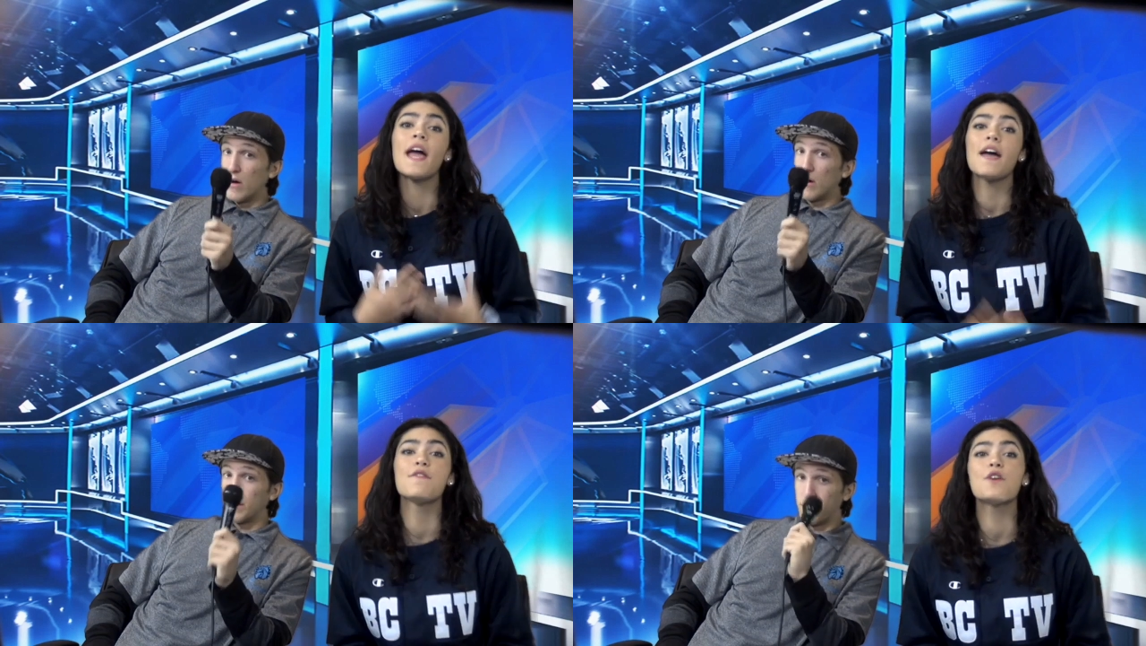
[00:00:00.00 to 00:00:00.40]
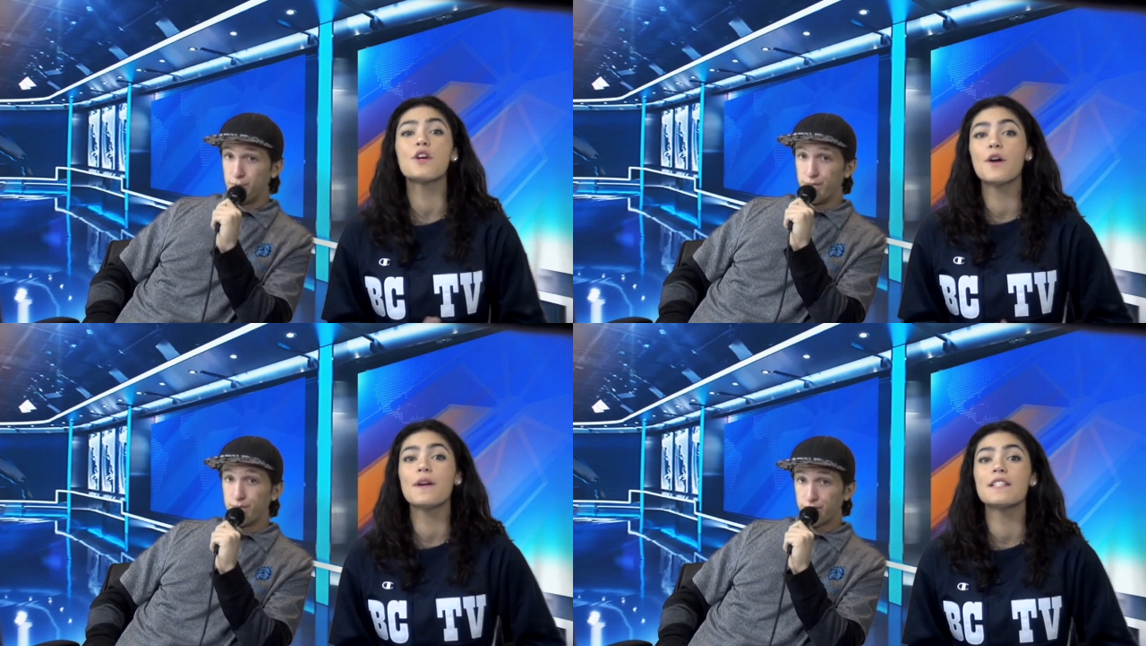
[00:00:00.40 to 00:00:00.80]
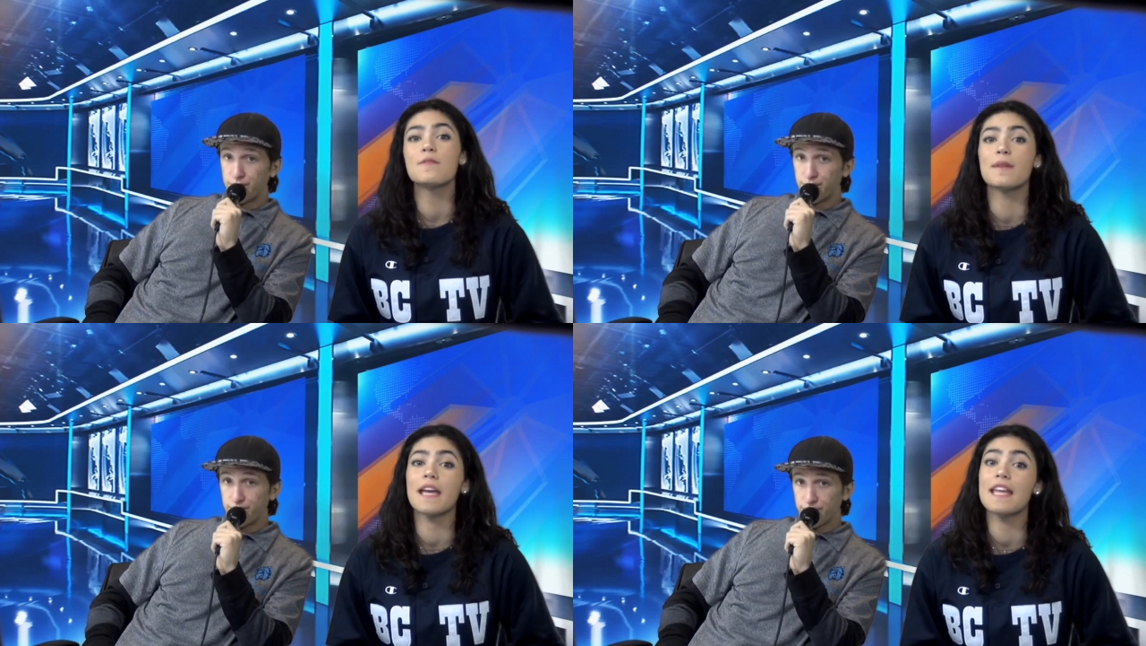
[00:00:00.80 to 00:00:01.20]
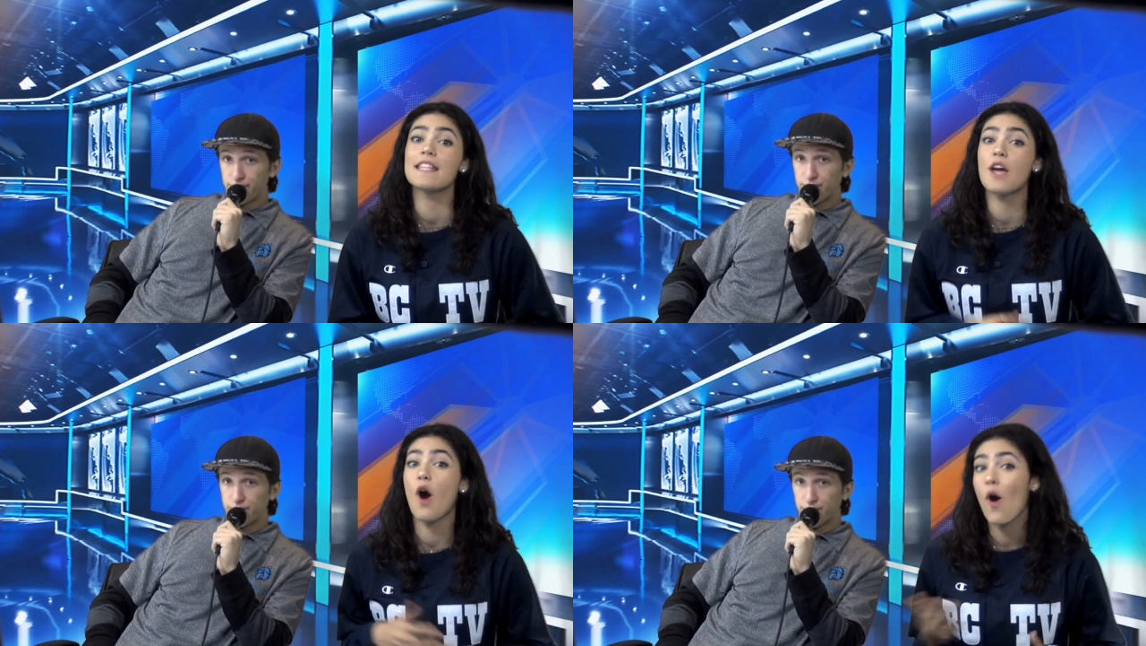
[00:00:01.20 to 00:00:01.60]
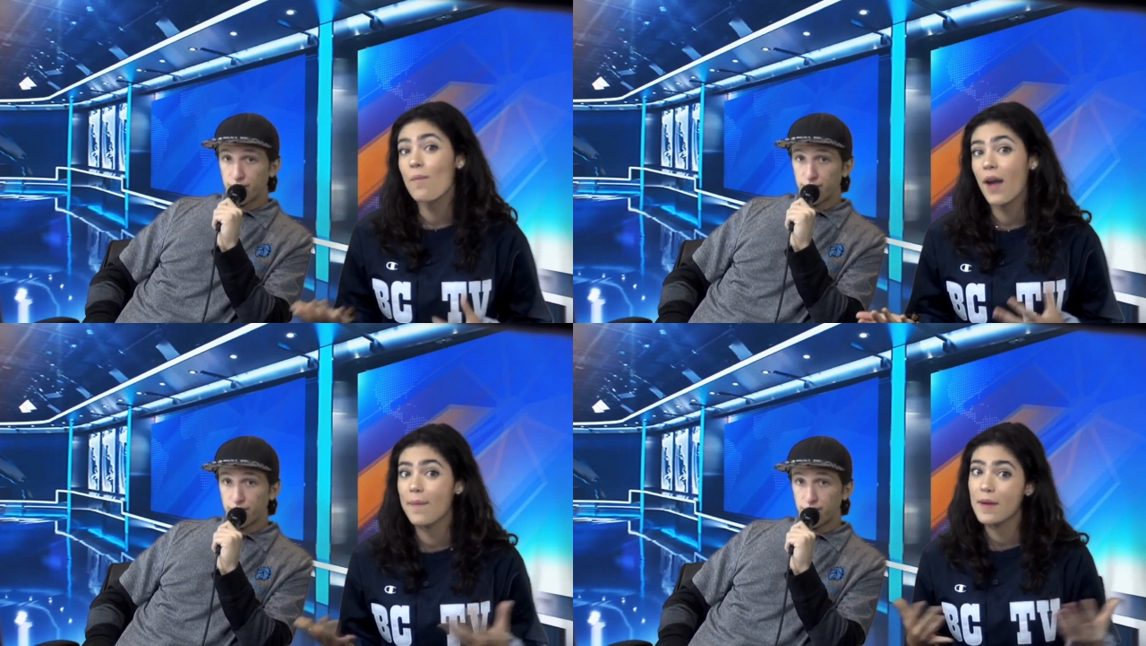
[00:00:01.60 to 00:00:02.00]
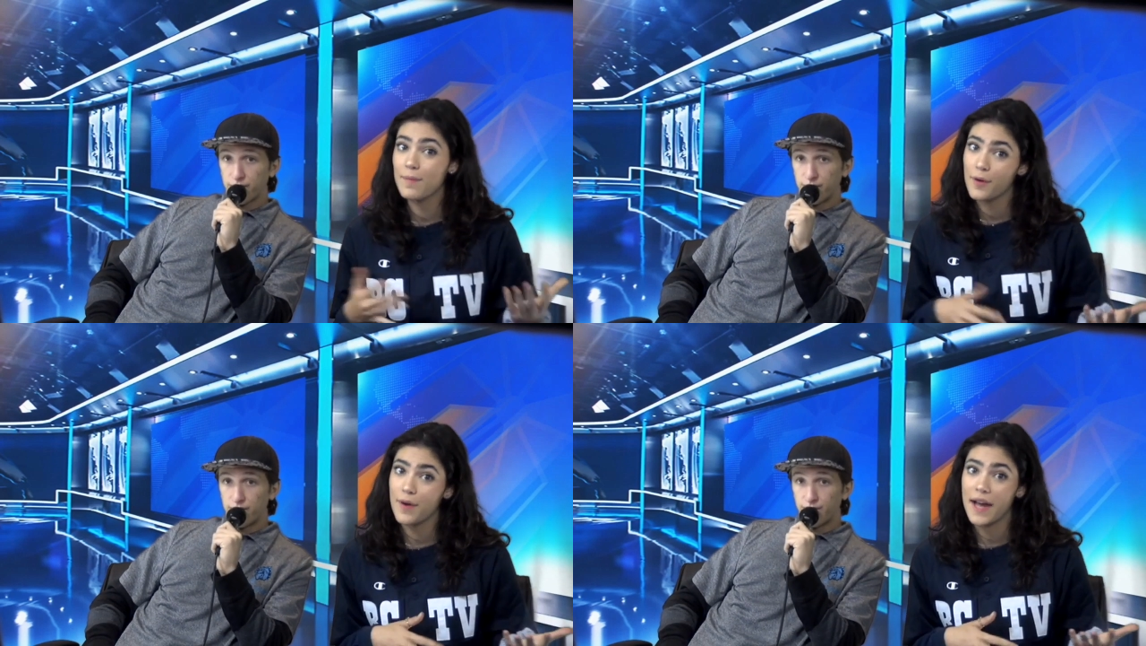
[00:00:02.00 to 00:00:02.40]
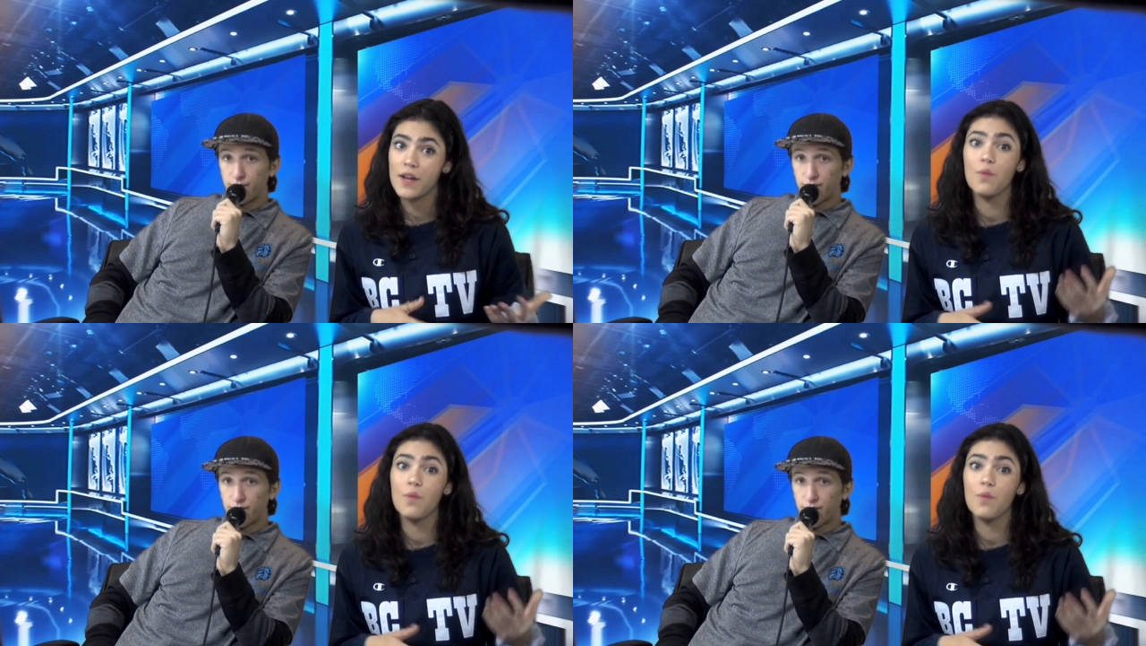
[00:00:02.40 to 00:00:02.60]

Speaker 1: If you're going to be in the homecoming parade